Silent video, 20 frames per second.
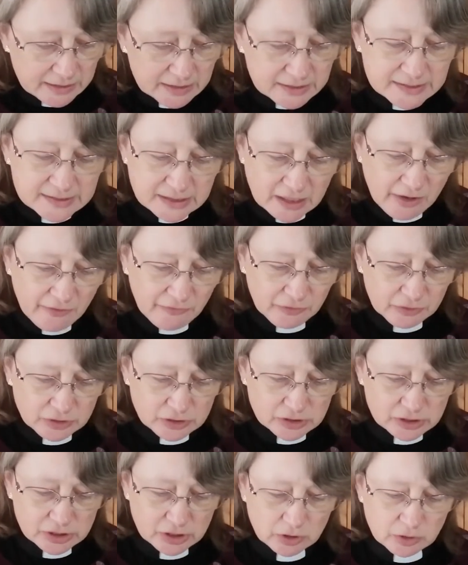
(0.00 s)
The
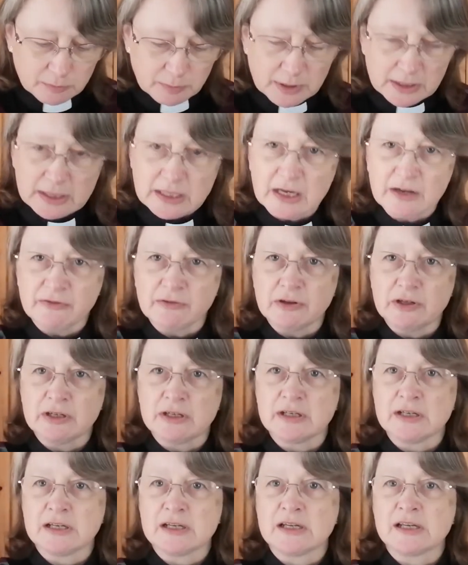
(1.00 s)
servant who'd been
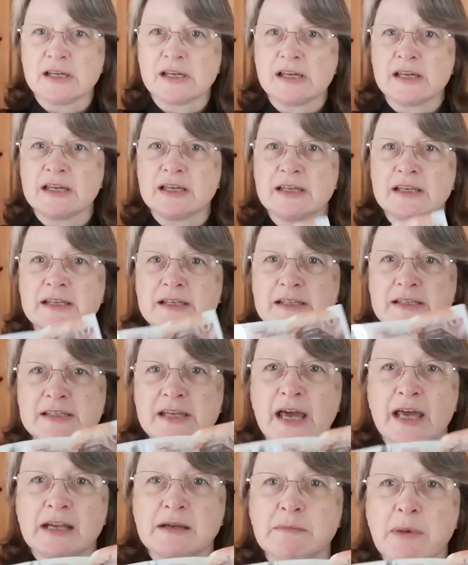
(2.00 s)
given
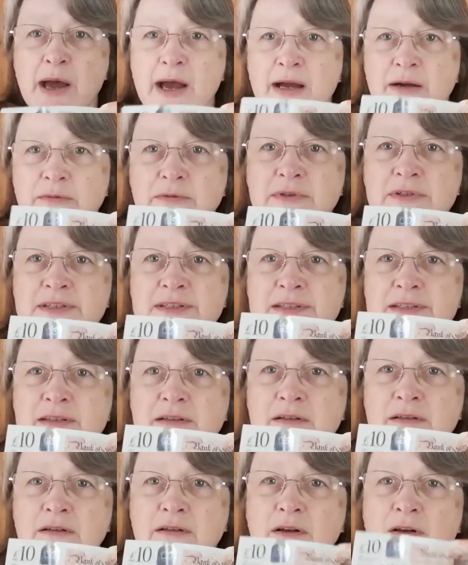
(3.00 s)

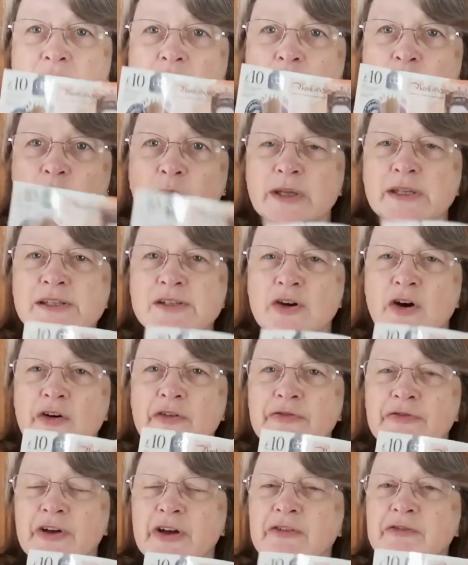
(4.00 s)
£10 went
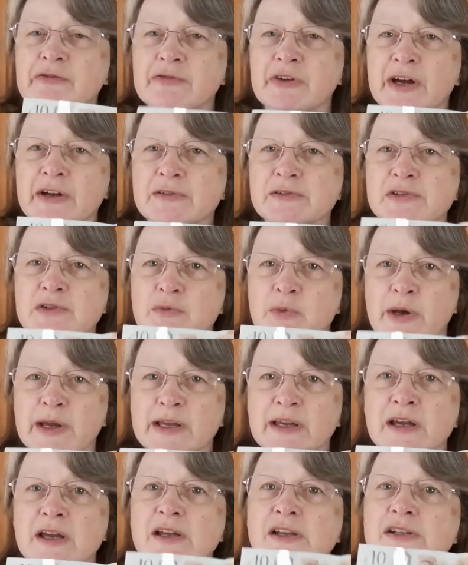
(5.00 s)
off and found a
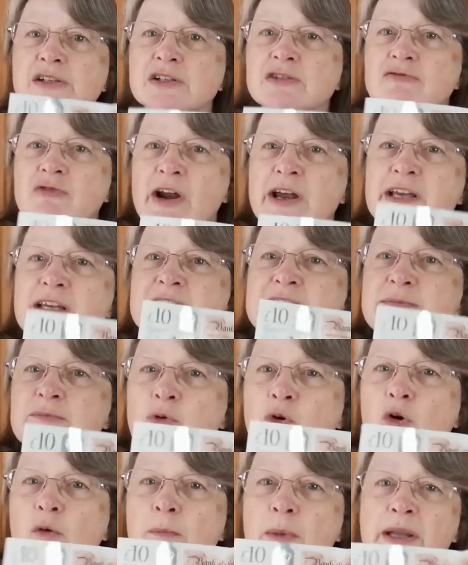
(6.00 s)
way to raise
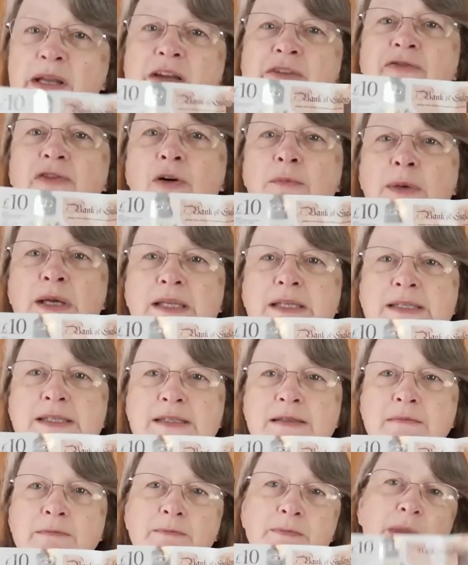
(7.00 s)
more money from
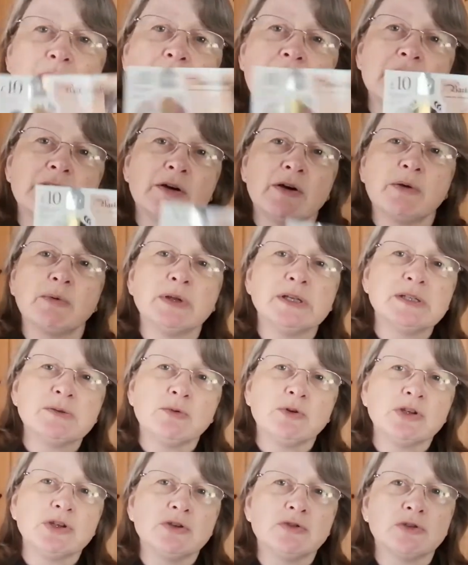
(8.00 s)
it. Now, I
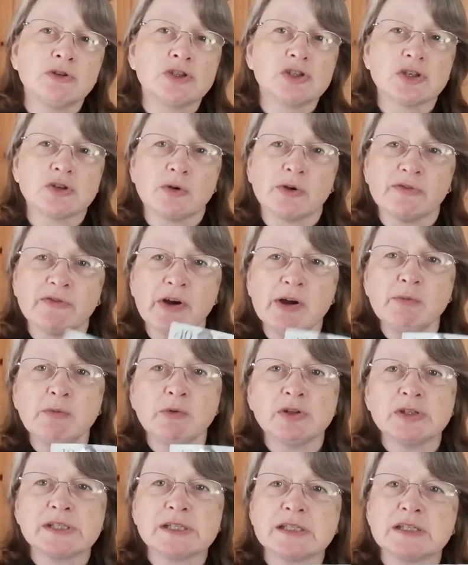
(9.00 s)
wonder what you could do if I
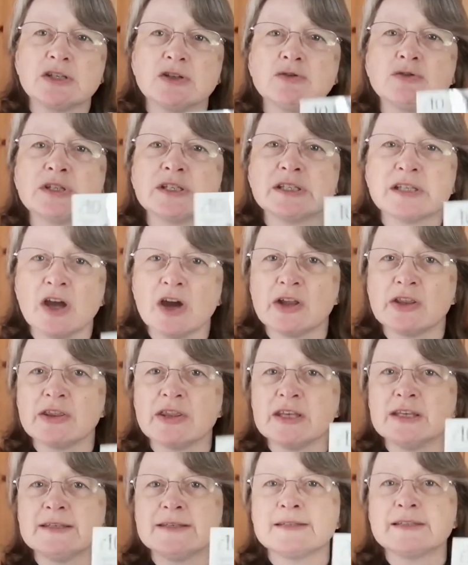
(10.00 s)
wanted you to turn
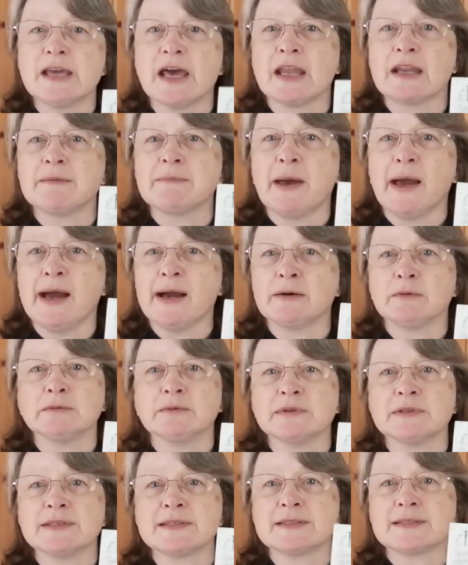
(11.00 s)
this
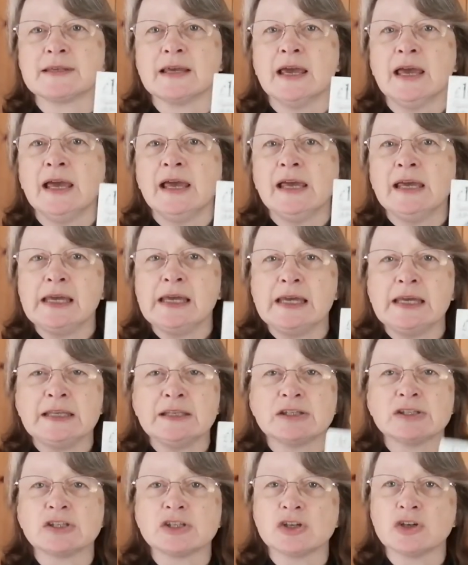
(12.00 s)
£10
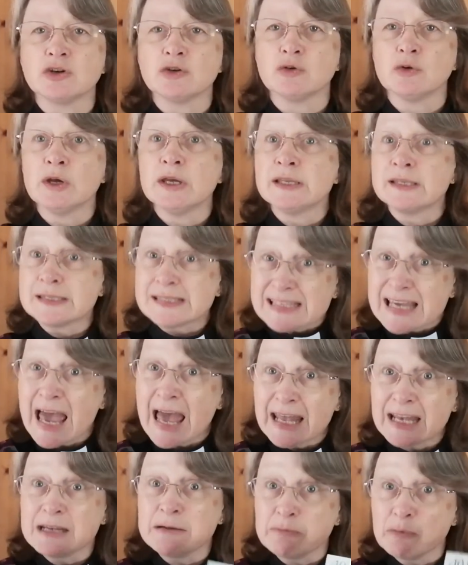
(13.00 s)
into
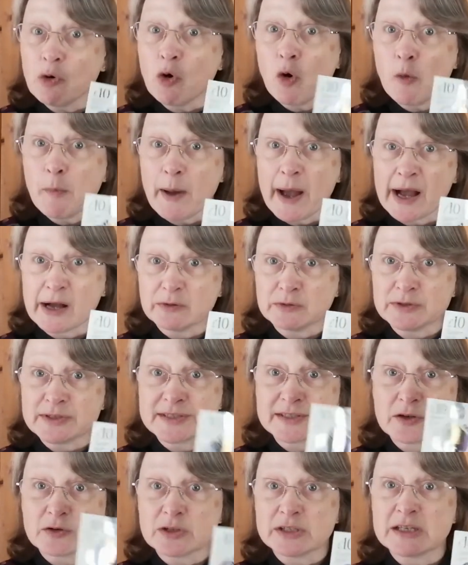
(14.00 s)
10 more
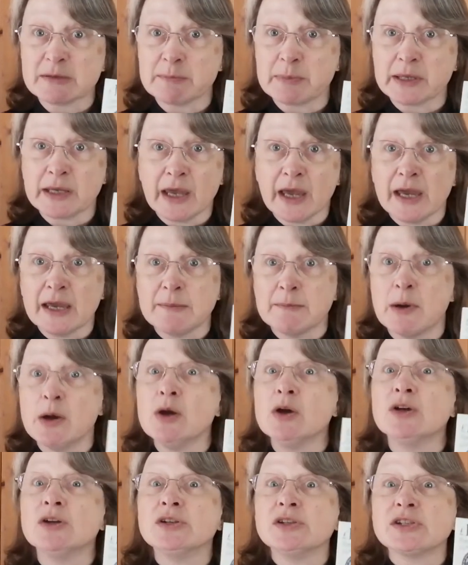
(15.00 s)
pounds so that it became
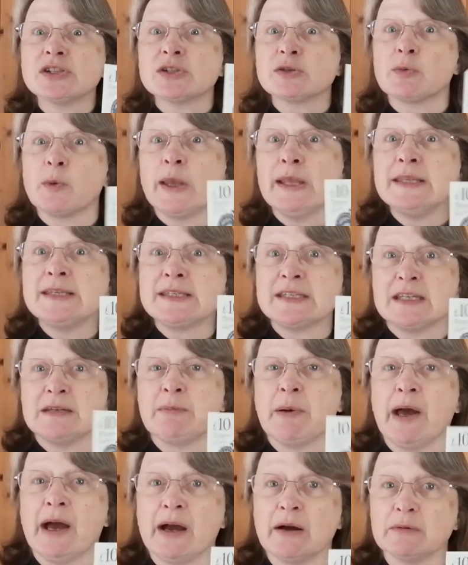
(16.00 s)

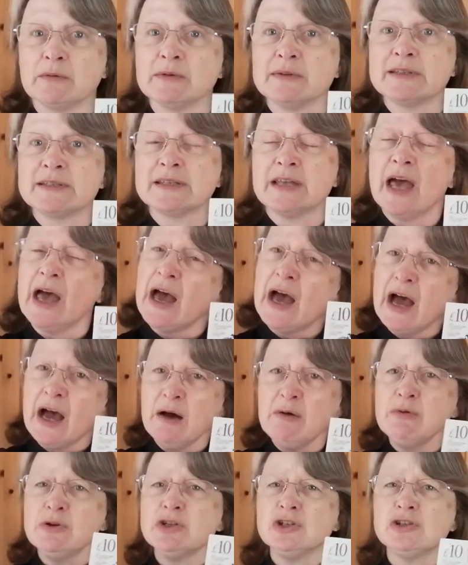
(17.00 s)
£20.
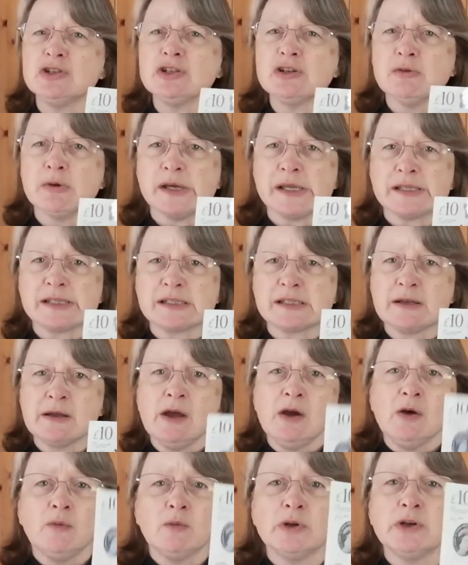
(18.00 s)
How would you do it?
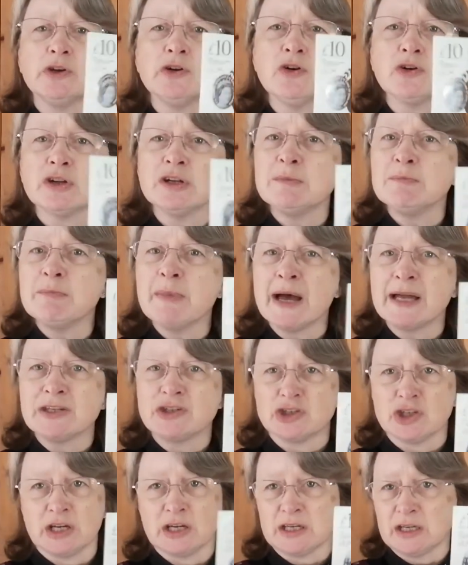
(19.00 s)
Well, you're not going to
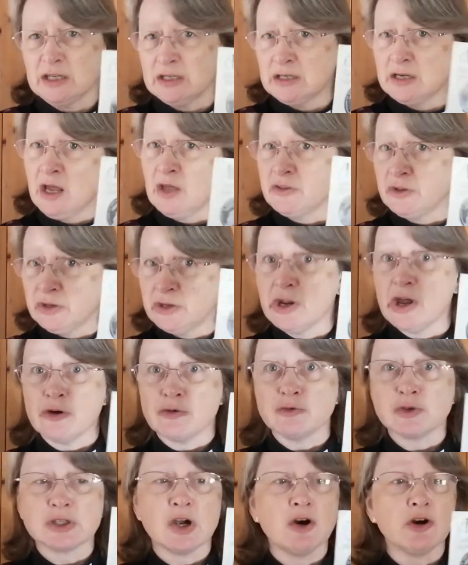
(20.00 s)
magic another
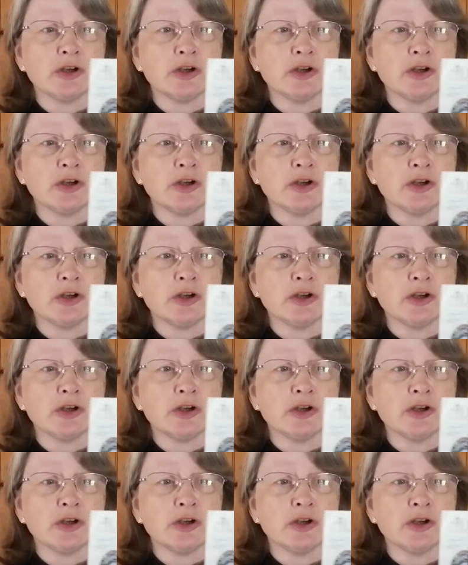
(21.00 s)
note,